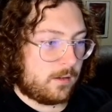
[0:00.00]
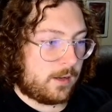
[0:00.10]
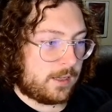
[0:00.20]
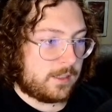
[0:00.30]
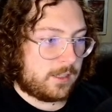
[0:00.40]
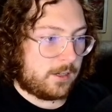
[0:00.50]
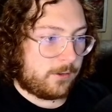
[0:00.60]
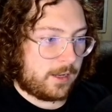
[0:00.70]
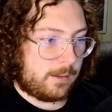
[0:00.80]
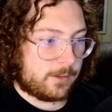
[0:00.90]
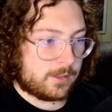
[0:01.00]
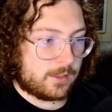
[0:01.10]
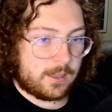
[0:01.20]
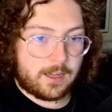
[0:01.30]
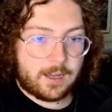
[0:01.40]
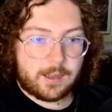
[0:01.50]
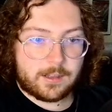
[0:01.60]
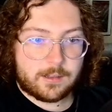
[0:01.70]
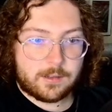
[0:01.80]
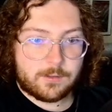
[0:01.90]
I did hear what happened to the guy.
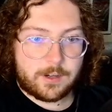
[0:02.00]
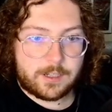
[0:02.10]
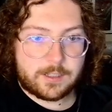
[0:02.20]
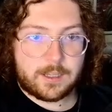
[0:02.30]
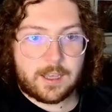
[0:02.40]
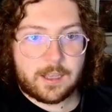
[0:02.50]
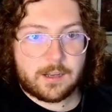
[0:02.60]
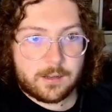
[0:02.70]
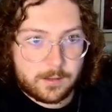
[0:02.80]
It's very sad.